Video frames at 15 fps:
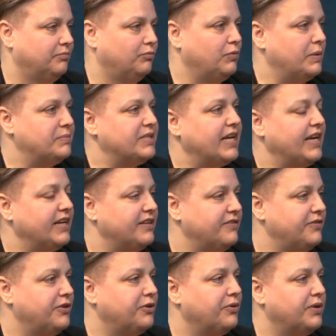website, and
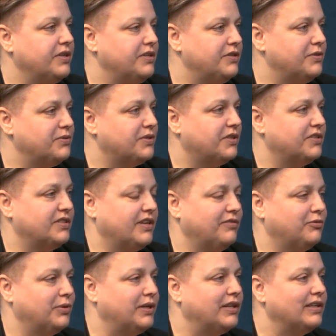if you go in and use our
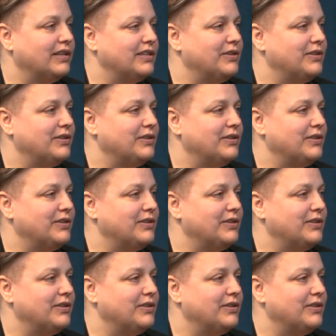software,